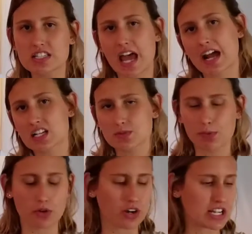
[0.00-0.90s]

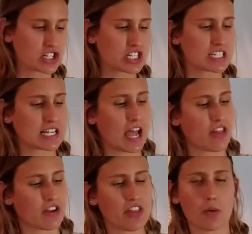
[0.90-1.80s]
exploration
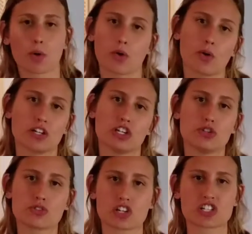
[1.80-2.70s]
together that we're going to
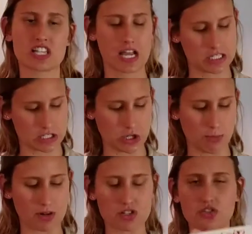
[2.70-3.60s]
use our science
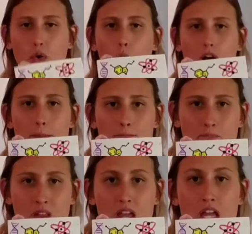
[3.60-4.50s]
notebooks for.
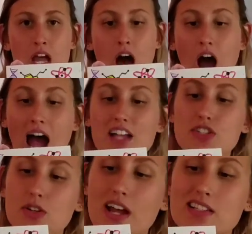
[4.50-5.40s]
As you
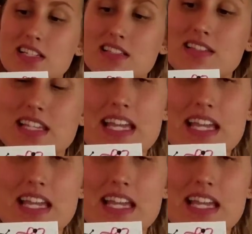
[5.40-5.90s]
guys can see,